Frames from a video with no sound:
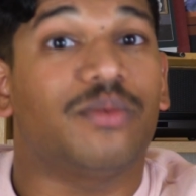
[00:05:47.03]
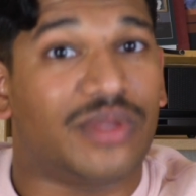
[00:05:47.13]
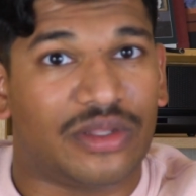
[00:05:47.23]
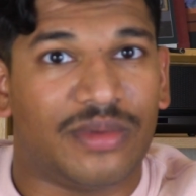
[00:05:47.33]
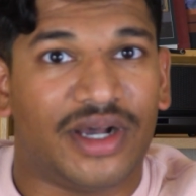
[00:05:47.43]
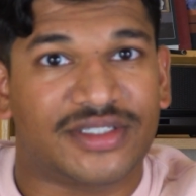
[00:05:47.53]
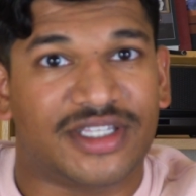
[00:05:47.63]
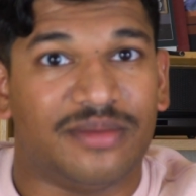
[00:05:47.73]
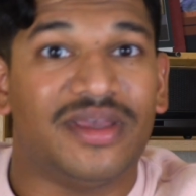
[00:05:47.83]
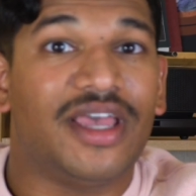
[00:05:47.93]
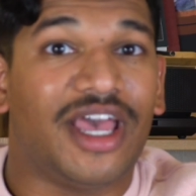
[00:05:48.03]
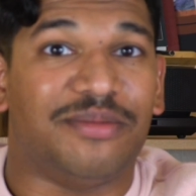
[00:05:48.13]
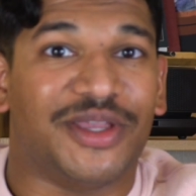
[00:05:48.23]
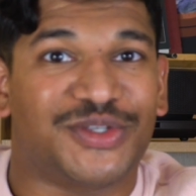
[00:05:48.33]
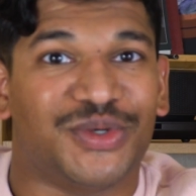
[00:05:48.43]
without the mark scheme
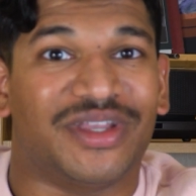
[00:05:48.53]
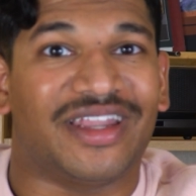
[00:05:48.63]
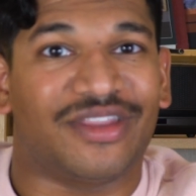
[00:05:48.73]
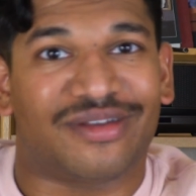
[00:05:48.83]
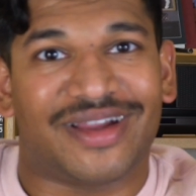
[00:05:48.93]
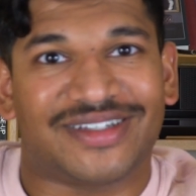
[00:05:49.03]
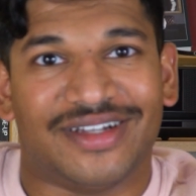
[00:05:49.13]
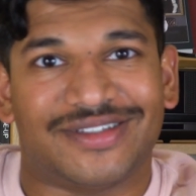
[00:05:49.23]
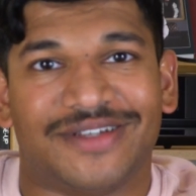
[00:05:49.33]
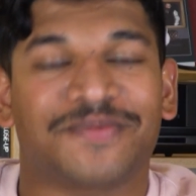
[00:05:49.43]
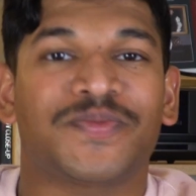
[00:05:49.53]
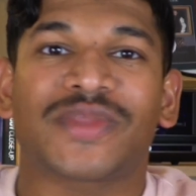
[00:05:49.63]
and make sure you're getting the correct answer.